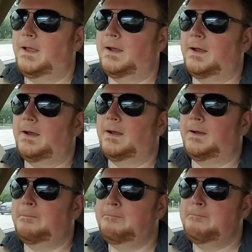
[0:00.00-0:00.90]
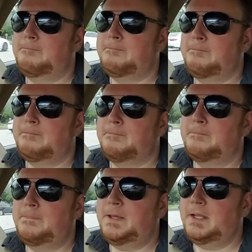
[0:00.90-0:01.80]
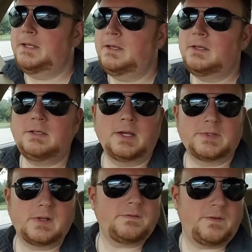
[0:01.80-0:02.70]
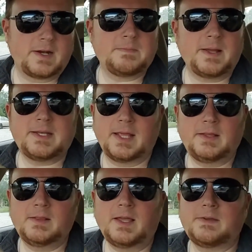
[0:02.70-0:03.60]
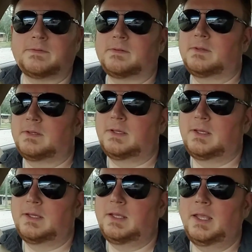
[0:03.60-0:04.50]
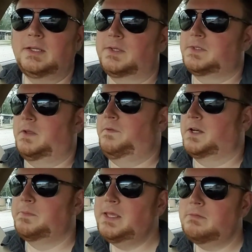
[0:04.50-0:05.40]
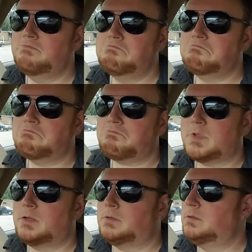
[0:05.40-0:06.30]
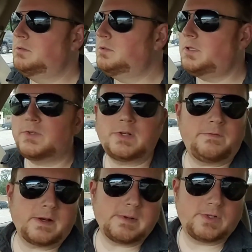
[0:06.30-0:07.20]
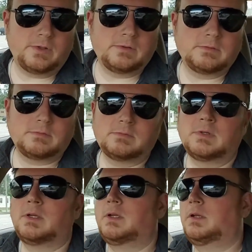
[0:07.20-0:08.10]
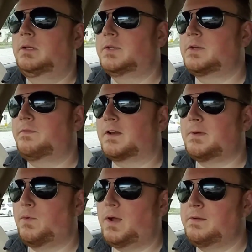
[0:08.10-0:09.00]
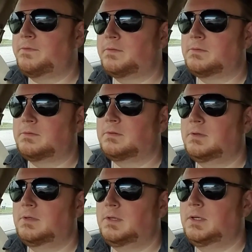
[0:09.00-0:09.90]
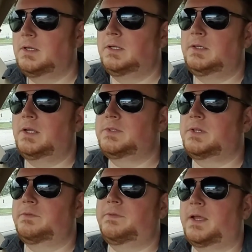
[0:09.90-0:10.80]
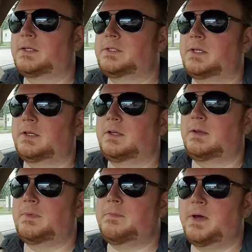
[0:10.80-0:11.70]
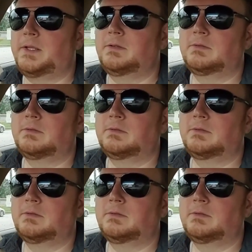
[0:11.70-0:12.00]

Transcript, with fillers: Um, but it doesn't affect my daily life. It doesn't affect me, doesn't affect my children, doesn't affect my wife, doesn't affect uh, my money.